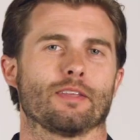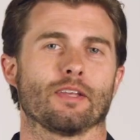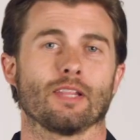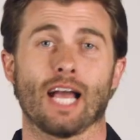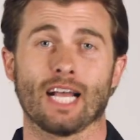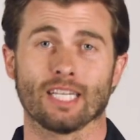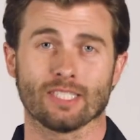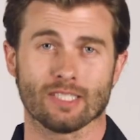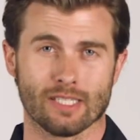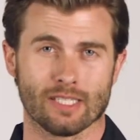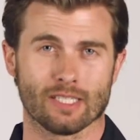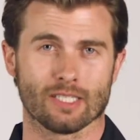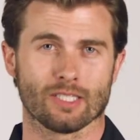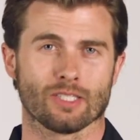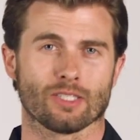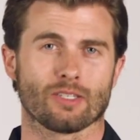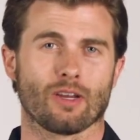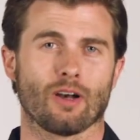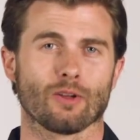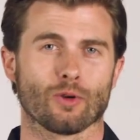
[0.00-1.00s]
The last thing an
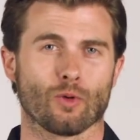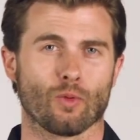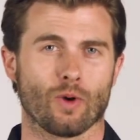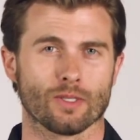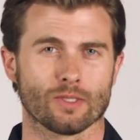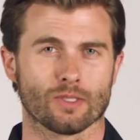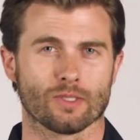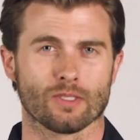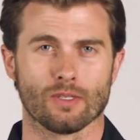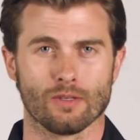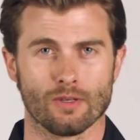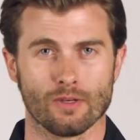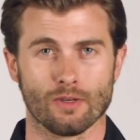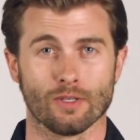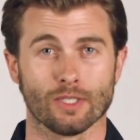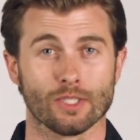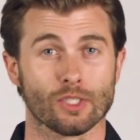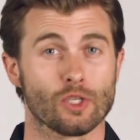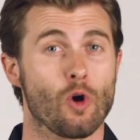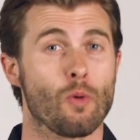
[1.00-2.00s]
installer wants to do
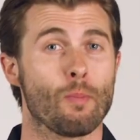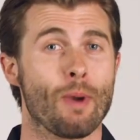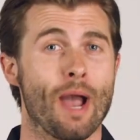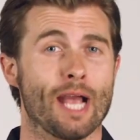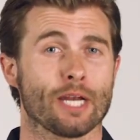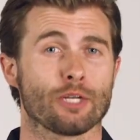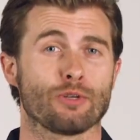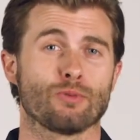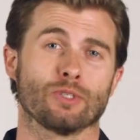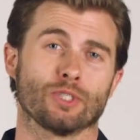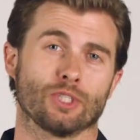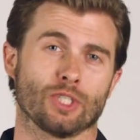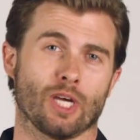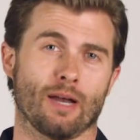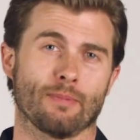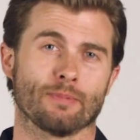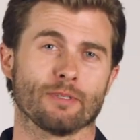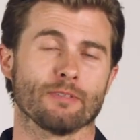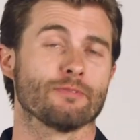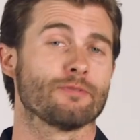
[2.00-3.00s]
is go back to a
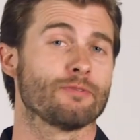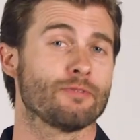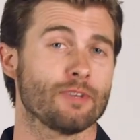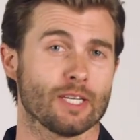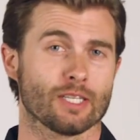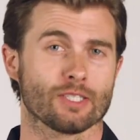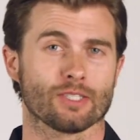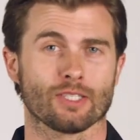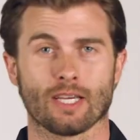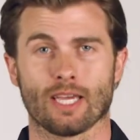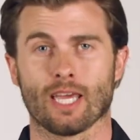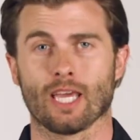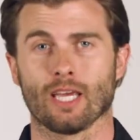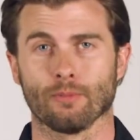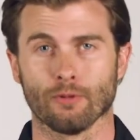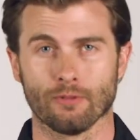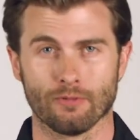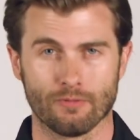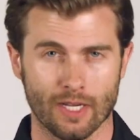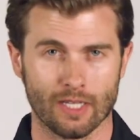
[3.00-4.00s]
job to fix a
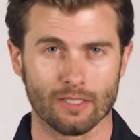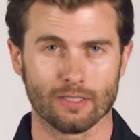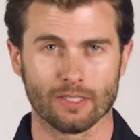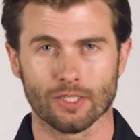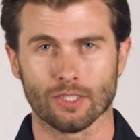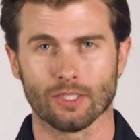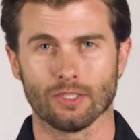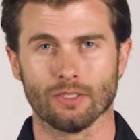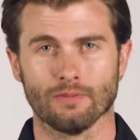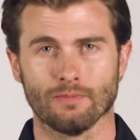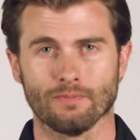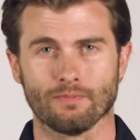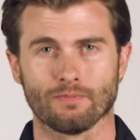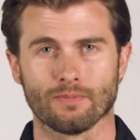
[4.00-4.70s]
cable fail issue.